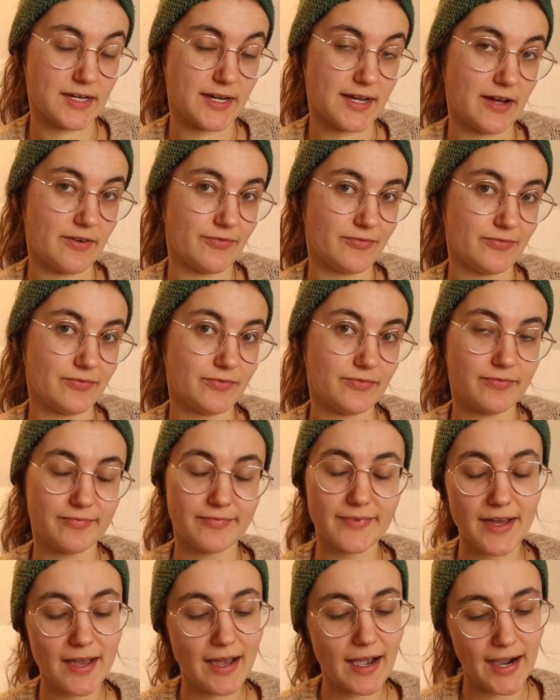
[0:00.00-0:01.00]

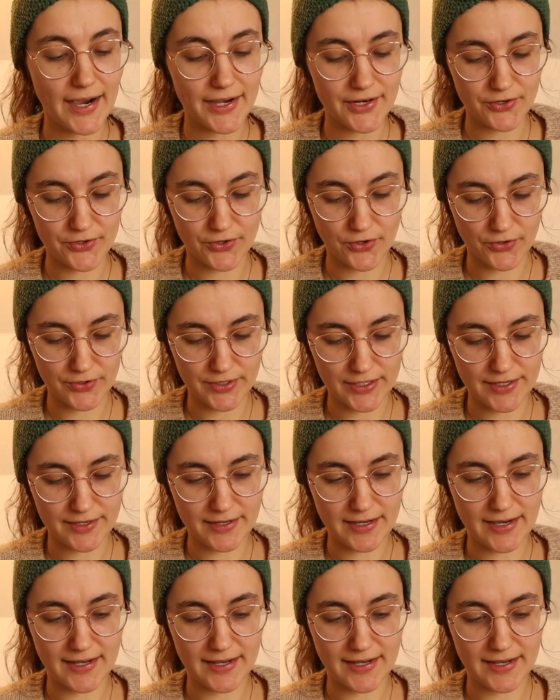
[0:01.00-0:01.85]
I don't know yet.